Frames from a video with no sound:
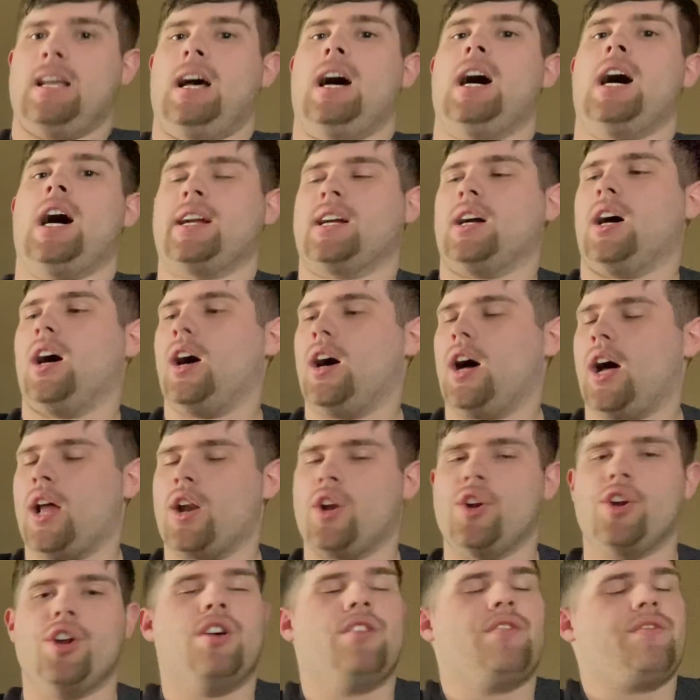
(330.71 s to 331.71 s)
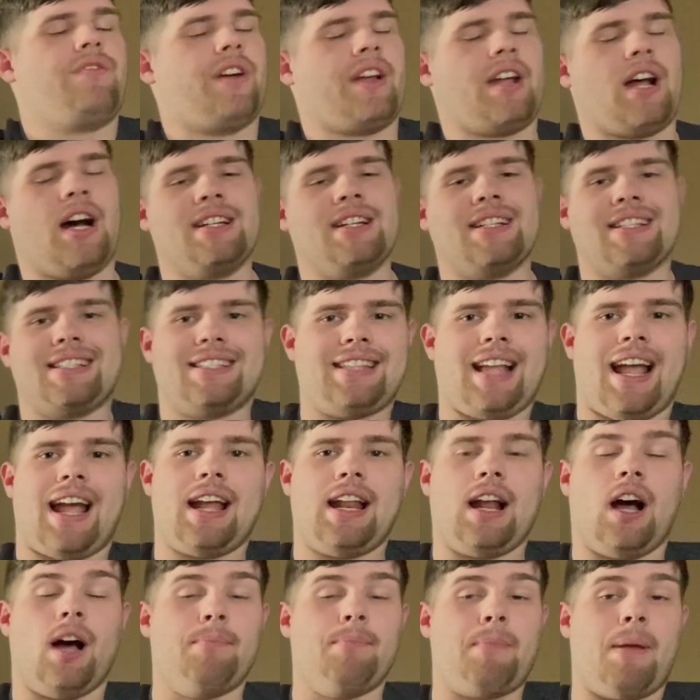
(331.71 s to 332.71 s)
I can't, I don't know if I
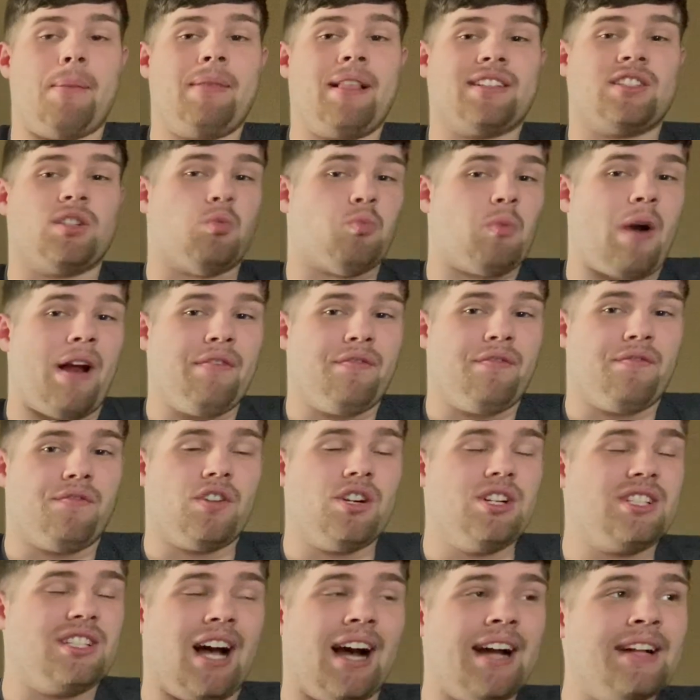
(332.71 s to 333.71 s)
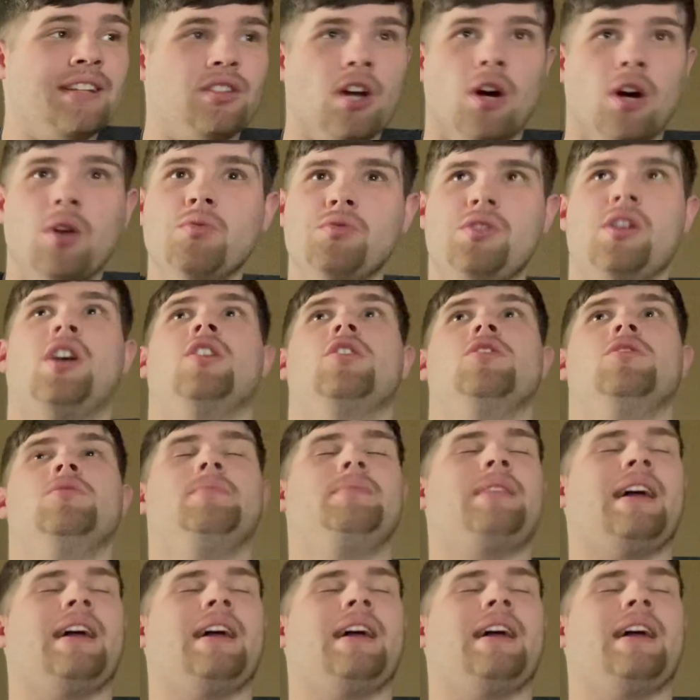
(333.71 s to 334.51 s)
understand, uh, maybe that's a reference, I don't know.